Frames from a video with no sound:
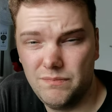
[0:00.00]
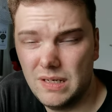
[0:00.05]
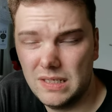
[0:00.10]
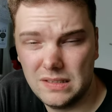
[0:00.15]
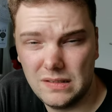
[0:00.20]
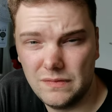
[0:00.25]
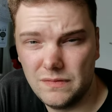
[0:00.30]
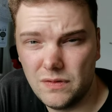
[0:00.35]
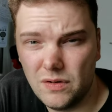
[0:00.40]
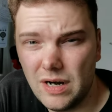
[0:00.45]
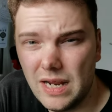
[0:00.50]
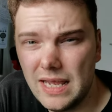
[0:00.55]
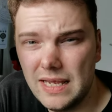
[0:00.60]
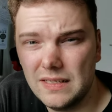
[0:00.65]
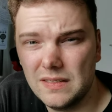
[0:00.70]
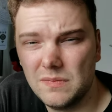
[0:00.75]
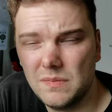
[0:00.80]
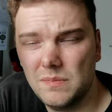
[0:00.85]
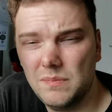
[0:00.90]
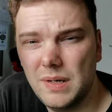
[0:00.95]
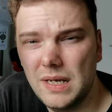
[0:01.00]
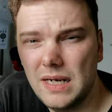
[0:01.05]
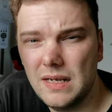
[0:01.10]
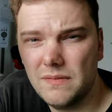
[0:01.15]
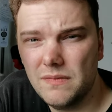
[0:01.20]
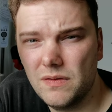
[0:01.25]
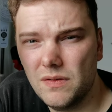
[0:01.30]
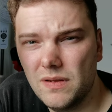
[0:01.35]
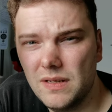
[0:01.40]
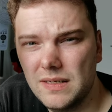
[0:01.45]
Pixel 4a is
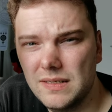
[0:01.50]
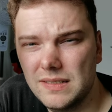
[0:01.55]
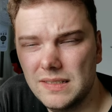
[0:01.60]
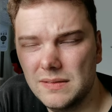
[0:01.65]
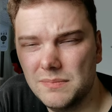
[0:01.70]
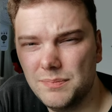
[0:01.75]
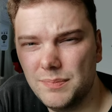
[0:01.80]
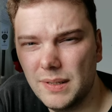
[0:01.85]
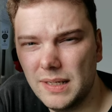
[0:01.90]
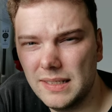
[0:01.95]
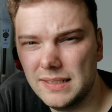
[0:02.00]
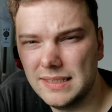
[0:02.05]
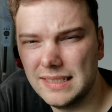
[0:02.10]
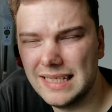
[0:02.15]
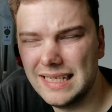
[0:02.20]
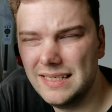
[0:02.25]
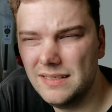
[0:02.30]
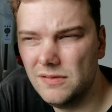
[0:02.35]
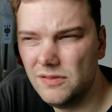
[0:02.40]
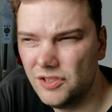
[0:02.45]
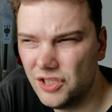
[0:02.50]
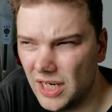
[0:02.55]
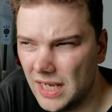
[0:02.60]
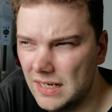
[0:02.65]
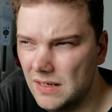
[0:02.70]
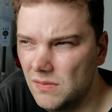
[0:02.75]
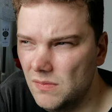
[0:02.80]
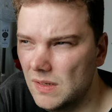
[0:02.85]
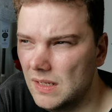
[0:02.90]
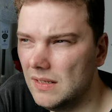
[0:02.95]
better for this, but in
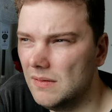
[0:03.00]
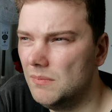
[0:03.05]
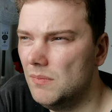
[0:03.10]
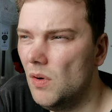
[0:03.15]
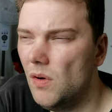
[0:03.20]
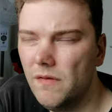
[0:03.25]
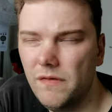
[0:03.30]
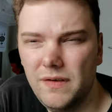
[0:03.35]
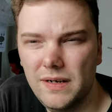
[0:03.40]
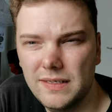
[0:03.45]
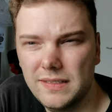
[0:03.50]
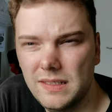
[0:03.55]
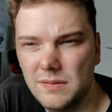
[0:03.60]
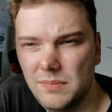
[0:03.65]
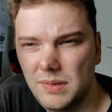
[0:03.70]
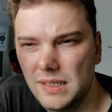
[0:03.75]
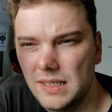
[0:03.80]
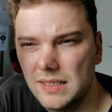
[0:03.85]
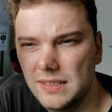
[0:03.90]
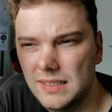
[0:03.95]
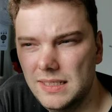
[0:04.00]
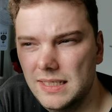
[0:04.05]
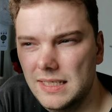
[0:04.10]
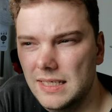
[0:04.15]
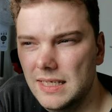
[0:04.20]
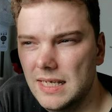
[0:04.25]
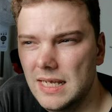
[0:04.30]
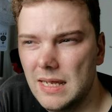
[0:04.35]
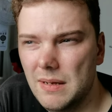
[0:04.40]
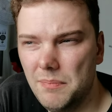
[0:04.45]
general, more
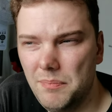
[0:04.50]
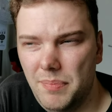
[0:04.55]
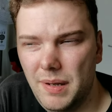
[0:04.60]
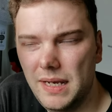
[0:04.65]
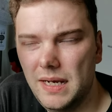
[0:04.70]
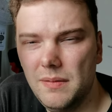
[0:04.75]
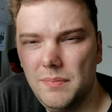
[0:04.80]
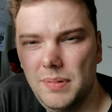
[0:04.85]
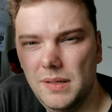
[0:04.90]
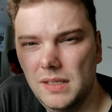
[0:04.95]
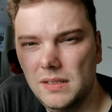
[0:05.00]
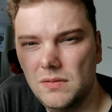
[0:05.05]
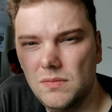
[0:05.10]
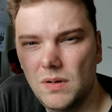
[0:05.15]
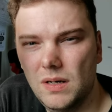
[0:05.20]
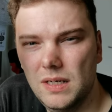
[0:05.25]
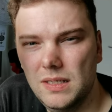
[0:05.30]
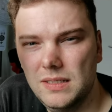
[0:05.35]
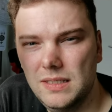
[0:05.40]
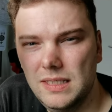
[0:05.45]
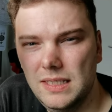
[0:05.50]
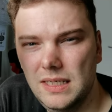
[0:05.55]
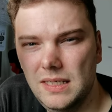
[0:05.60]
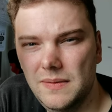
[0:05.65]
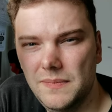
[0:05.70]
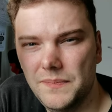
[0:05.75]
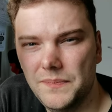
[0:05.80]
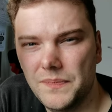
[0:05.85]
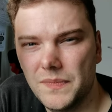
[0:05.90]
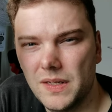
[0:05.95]
flexibility, better build
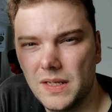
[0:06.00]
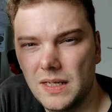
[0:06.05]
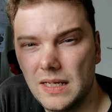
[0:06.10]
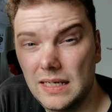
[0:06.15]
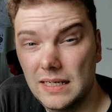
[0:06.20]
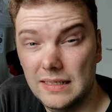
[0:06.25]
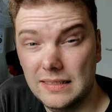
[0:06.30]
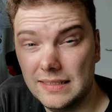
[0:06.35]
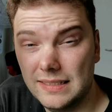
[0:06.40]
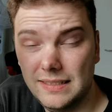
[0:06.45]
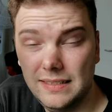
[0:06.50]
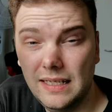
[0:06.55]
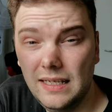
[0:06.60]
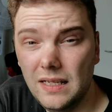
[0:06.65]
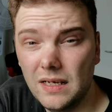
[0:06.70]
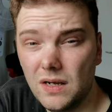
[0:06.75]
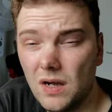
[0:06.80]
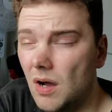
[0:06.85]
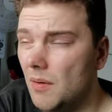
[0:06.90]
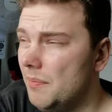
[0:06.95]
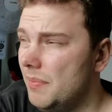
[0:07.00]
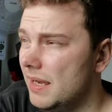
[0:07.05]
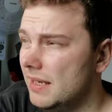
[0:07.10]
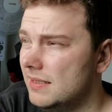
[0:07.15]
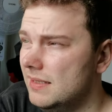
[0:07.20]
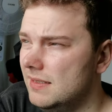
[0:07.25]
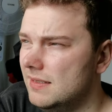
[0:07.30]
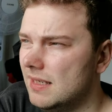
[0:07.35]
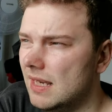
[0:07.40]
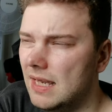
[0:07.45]
quality, uh, still a
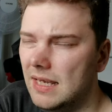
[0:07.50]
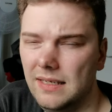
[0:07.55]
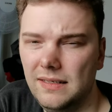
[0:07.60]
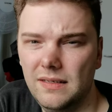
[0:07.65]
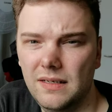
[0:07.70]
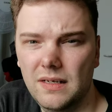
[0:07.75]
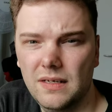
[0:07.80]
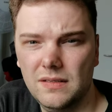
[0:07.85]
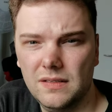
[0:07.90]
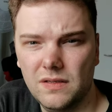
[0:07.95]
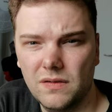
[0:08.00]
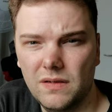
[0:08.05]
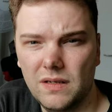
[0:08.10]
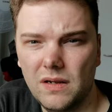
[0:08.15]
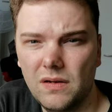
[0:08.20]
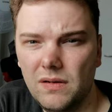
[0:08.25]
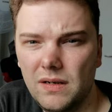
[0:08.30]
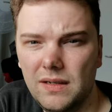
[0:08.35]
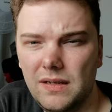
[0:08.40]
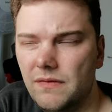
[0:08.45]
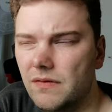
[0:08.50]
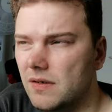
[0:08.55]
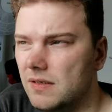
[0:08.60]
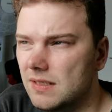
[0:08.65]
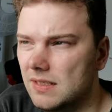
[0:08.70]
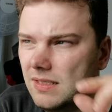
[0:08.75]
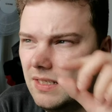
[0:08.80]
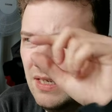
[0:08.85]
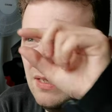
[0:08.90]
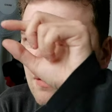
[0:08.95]
compact design. So the only
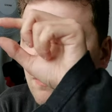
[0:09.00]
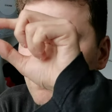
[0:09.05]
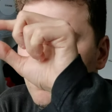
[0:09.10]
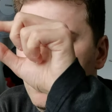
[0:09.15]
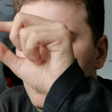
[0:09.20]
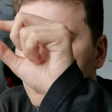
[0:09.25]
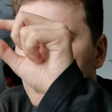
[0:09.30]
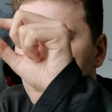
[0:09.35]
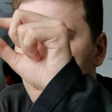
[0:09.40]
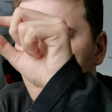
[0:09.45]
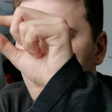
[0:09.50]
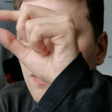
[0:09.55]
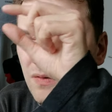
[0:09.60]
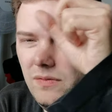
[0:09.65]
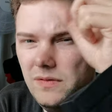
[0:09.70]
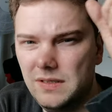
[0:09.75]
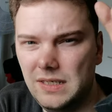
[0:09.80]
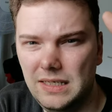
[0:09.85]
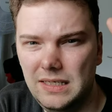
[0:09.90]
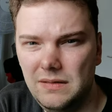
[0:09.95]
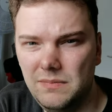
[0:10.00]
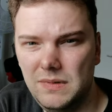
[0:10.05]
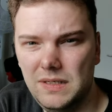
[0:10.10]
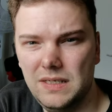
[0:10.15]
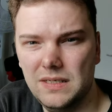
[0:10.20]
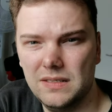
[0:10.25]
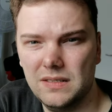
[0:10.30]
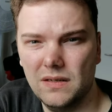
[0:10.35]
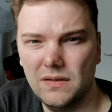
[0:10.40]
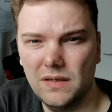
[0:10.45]
difference is like really a few
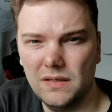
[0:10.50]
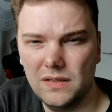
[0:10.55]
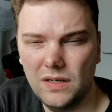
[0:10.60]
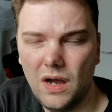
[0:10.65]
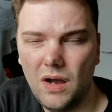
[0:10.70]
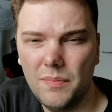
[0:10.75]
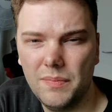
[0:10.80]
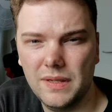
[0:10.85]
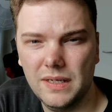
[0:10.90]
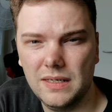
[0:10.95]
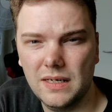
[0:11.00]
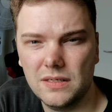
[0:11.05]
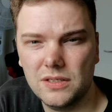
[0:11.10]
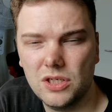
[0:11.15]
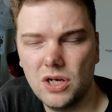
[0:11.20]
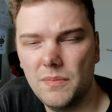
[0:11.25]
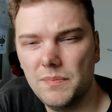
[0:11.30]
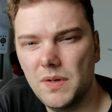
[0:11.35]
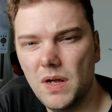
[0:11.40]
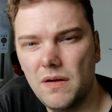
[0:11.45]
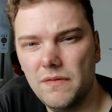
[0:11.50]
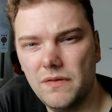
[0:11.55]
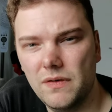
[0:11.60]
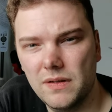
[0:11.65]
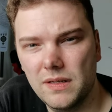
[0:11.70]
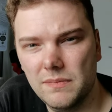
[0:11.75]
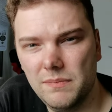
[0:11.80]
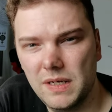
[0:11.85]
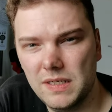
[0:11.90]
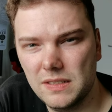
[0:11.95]
centimeters on the top that are chopped off
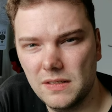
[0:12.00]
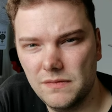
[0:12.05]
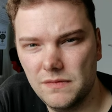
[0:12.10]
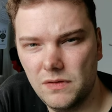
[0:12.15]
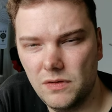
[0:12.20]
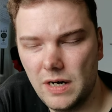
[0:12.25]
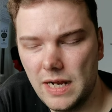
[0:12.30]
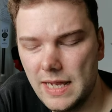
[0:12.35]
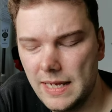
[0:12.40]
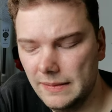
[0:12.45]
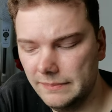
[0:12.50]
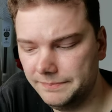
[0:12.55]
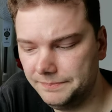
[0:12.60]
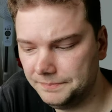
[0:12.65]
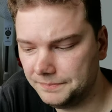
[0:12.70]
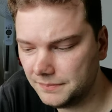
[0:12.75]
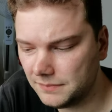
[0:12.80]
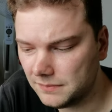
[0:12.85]
on the Pixel 4a.